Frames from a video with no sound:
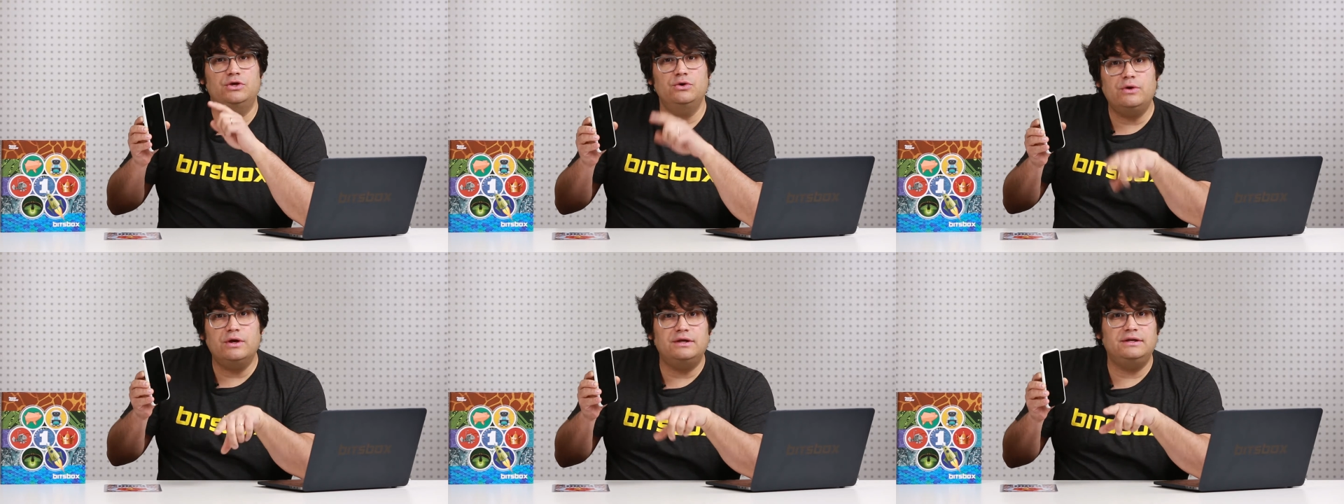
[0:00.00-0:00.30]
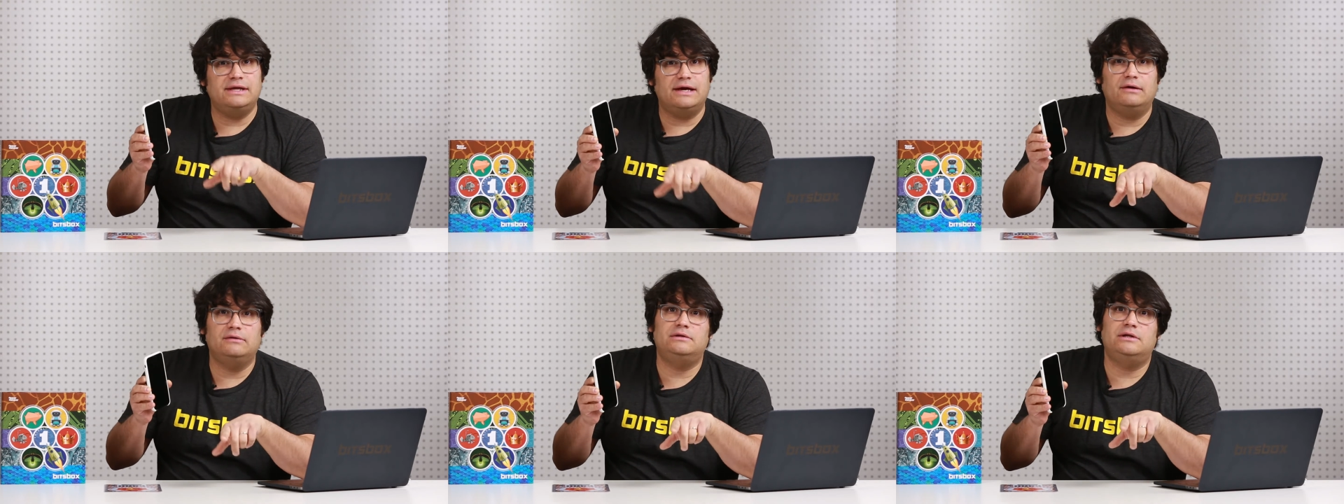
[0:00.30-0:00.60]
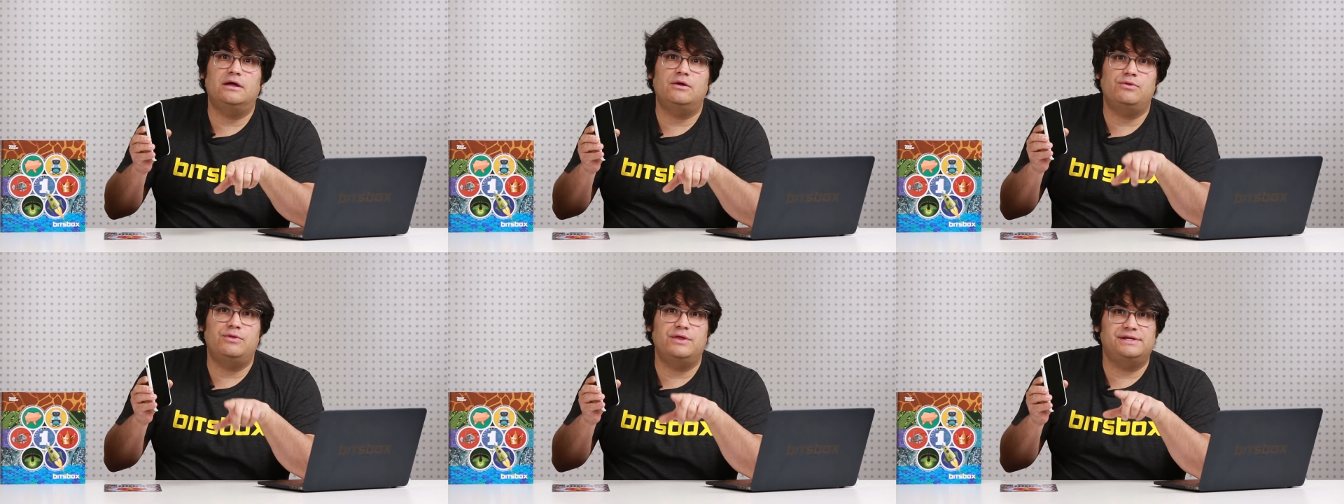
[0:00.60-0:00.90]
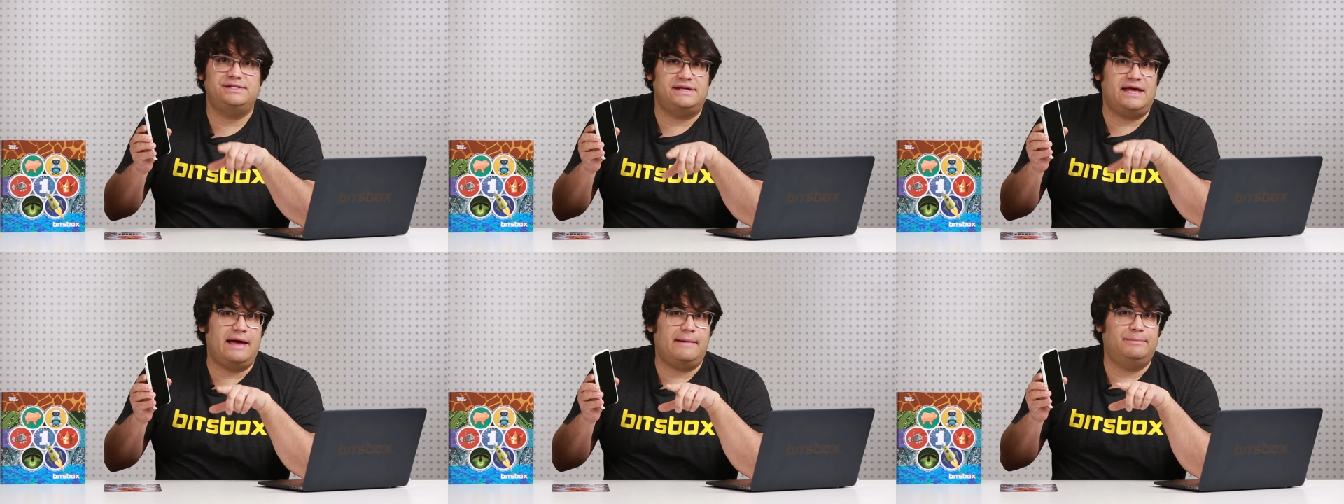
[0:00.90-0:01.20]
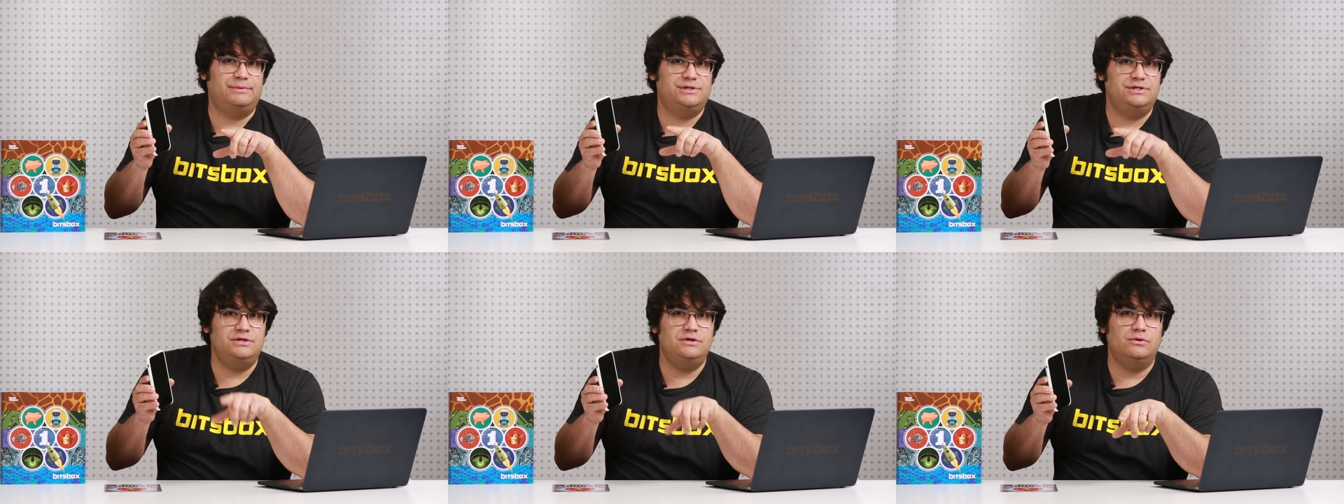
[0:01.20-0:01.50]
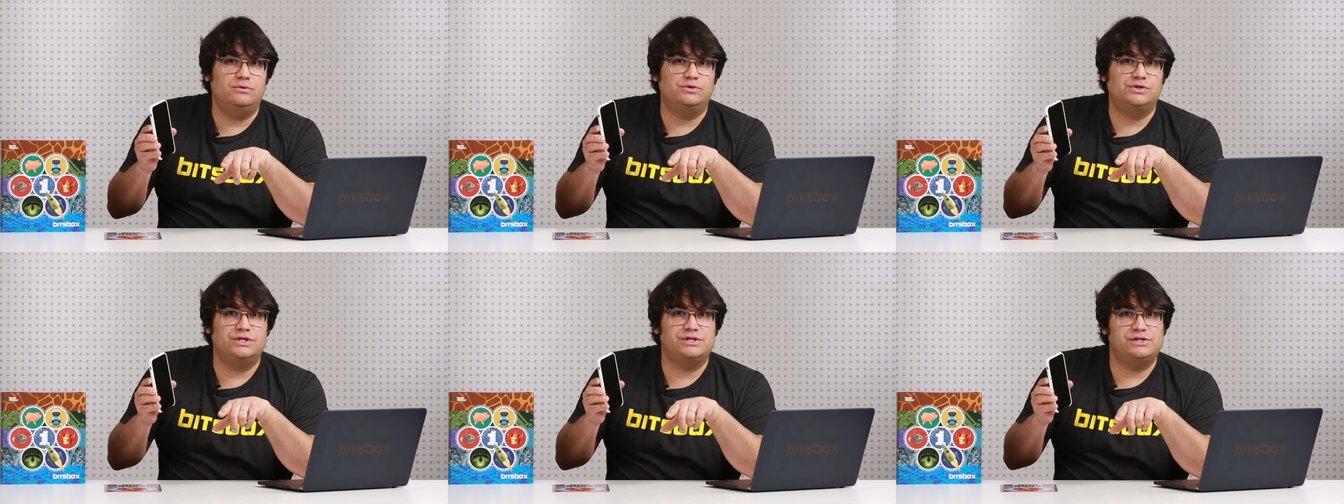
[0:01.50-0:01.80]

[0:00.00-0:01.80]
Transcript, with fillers: You can download this app too.